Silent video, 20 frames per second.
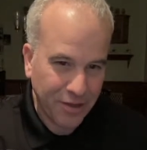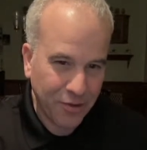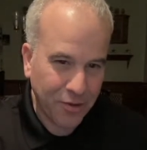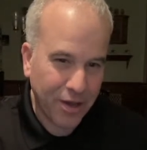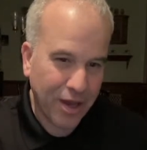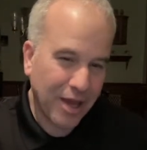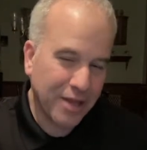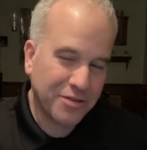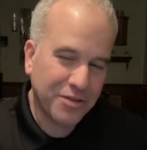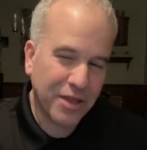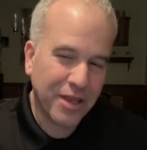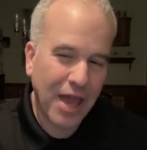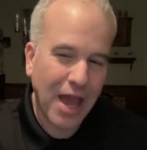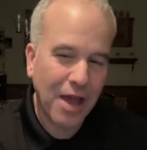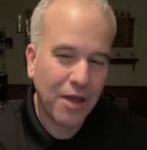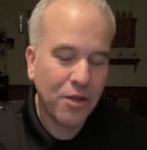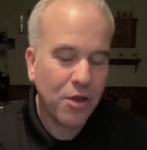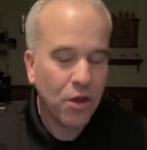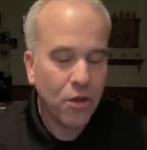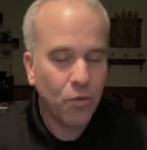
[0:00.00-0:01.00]
Okay. So
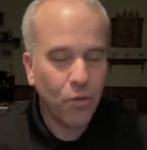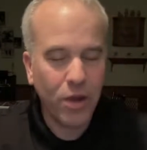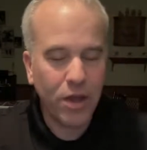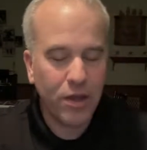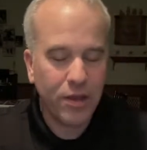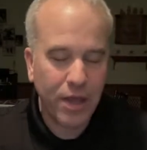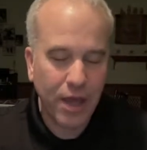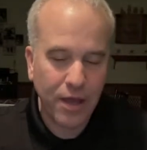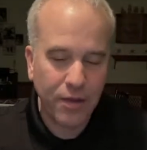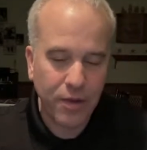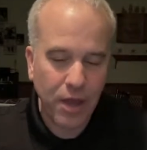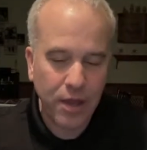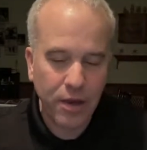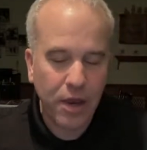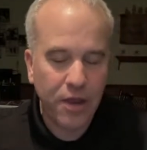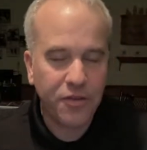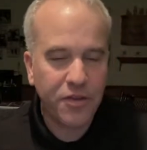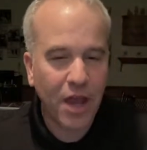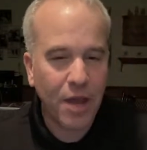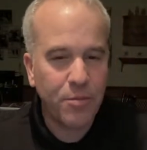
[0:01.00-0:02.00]

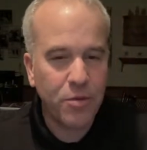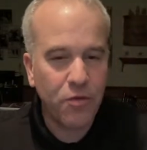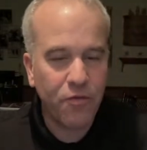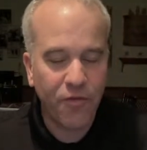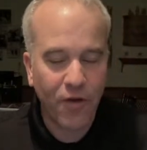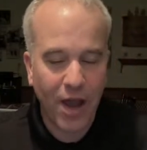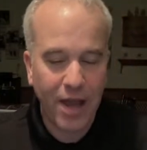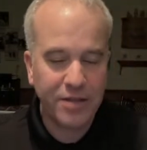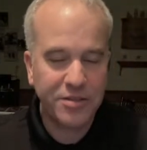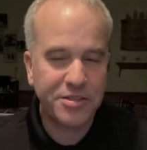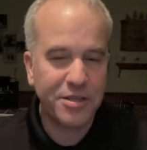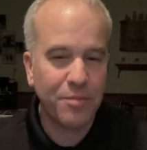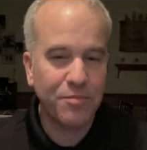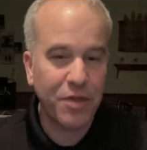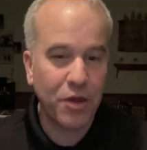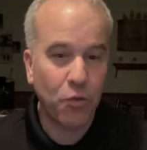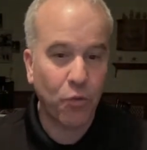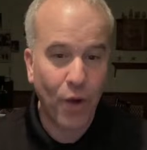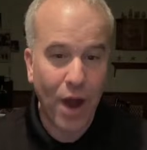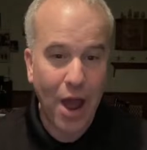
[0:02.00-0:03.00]
anytime you find
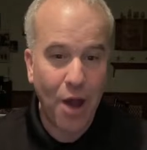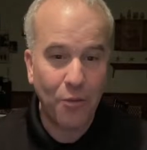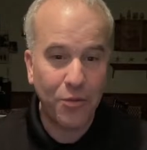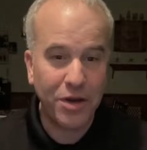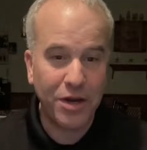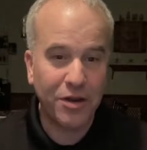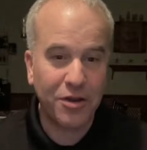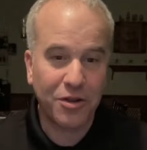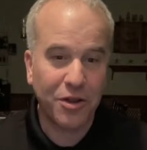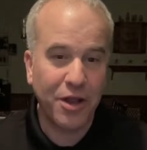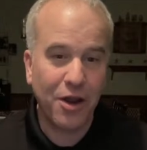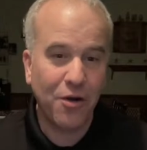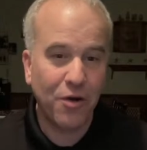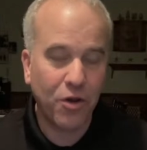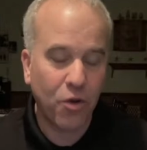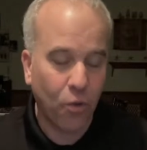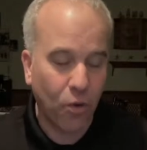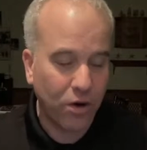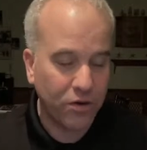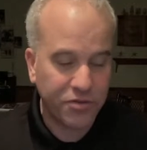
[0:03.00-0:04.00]
something round and clear,
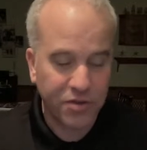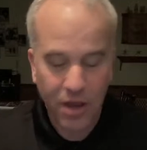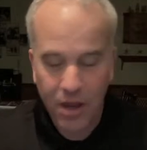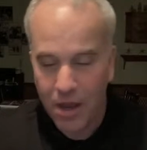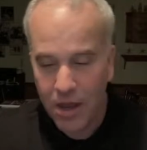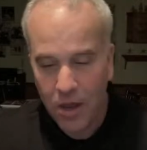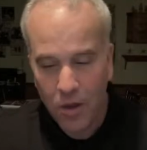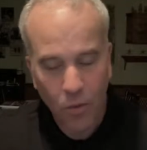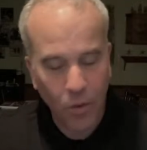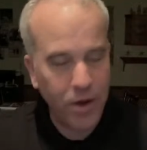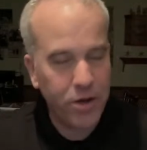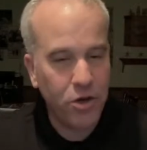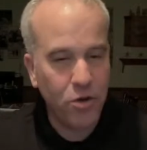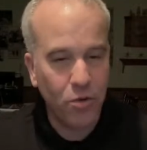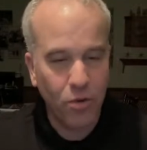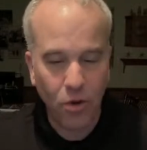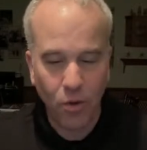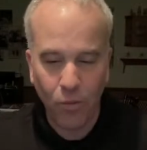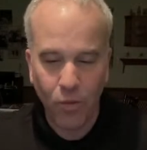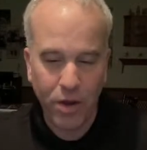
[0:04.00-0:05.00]
of course, when
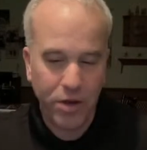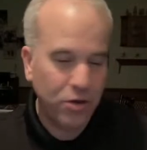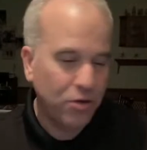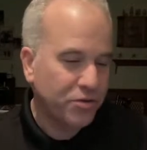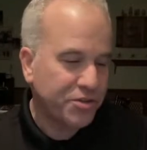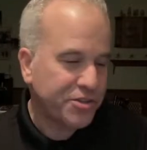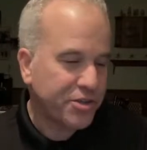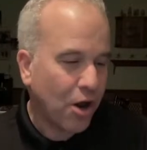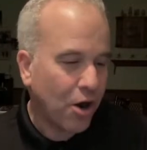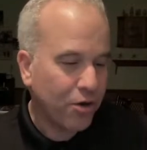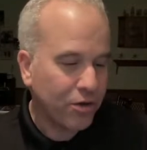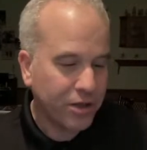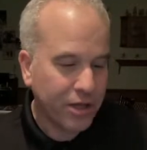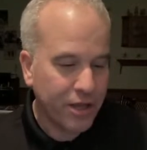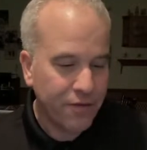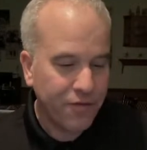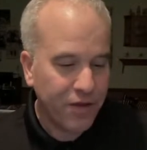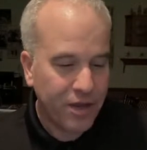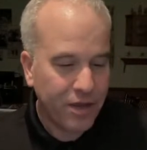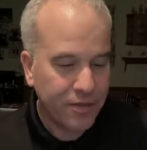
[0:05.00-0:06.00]
you start
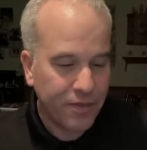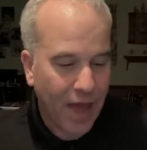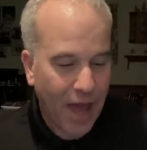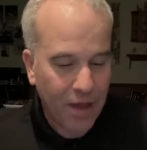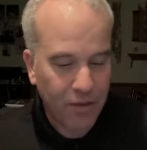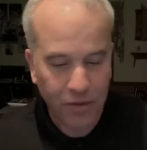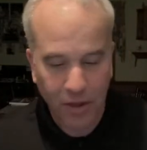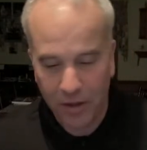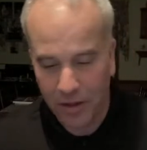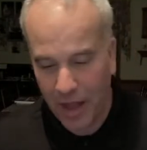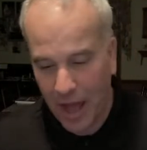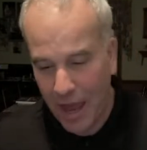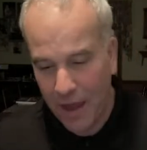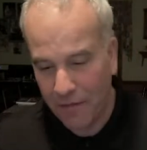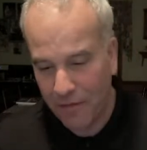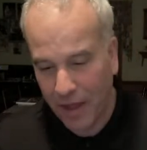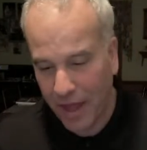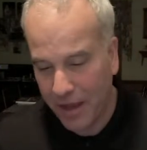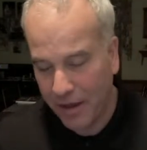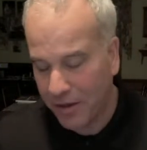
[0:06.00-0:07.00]
living in the
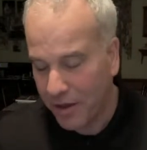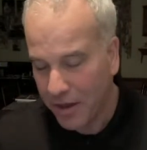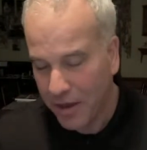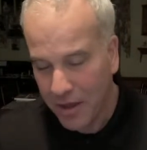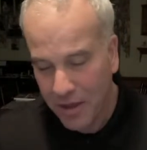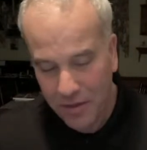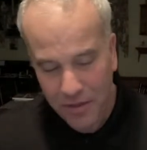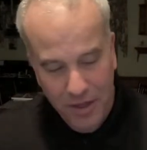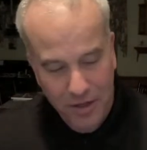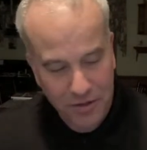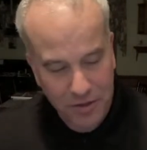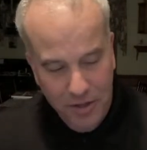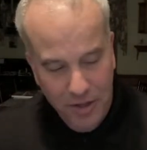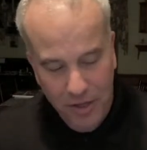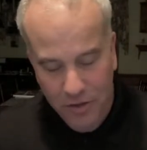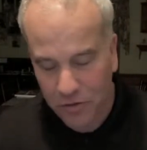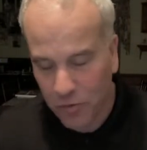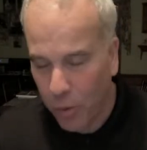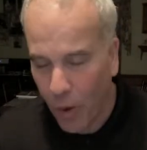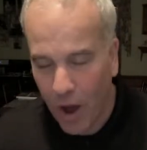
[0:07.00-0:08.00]
light, like
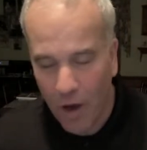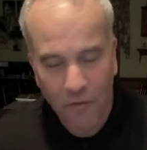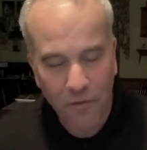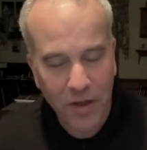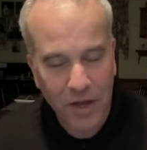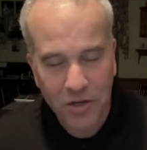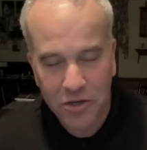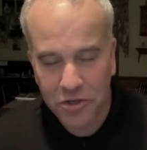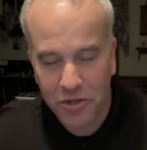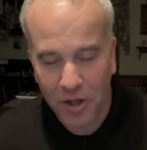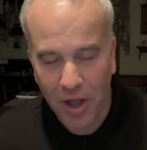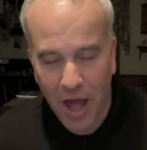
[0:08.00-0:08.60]
the 12-inch